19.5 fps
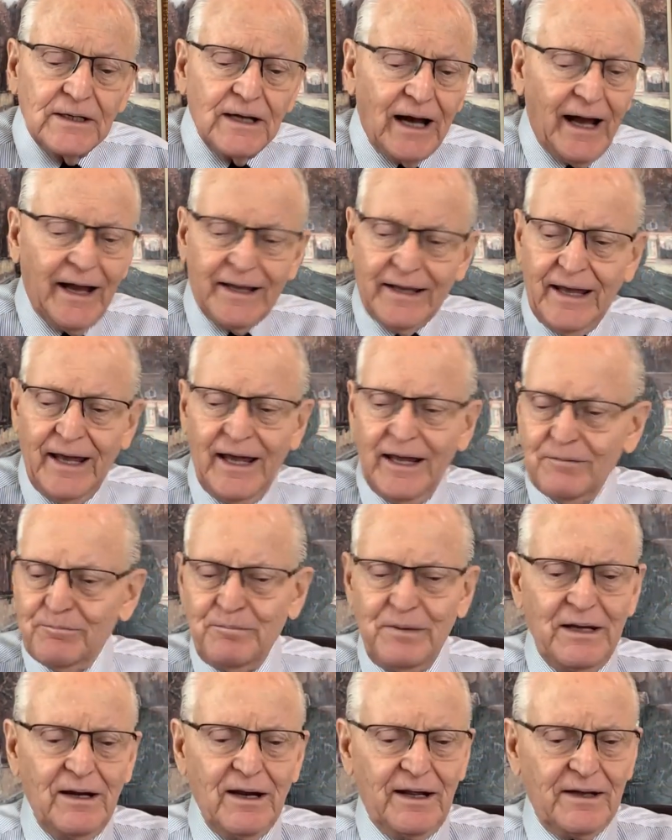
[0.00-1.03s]
I can't
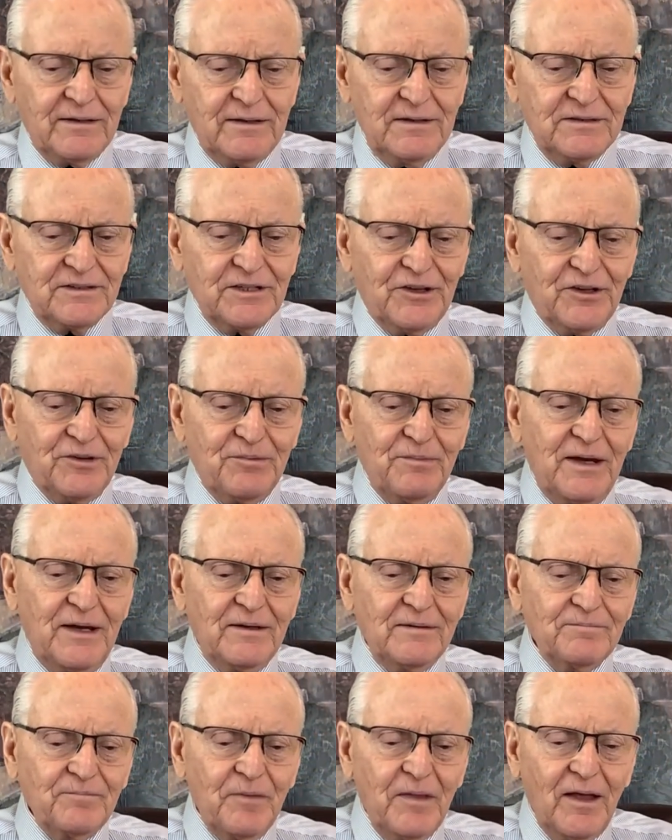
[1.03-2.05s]
be like these other
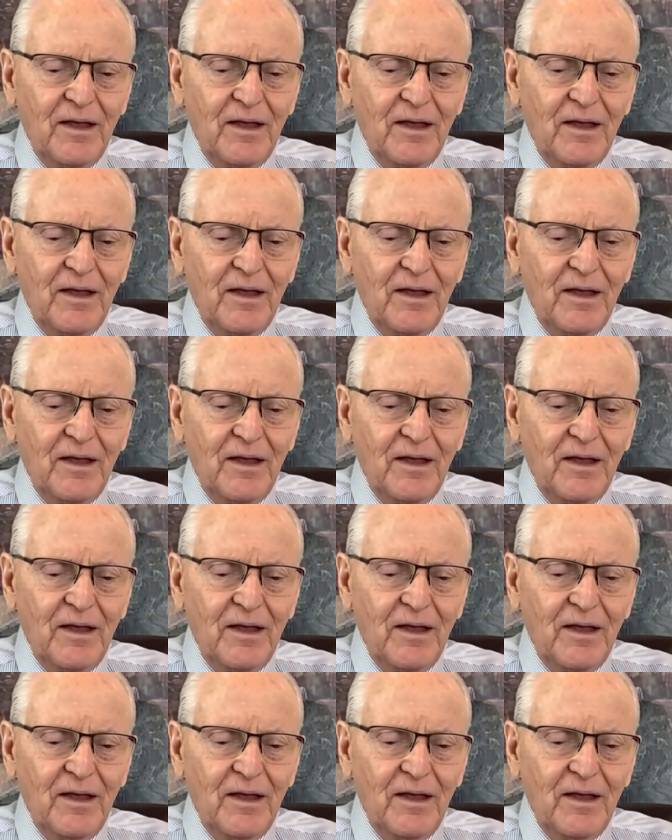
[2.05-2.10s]
men.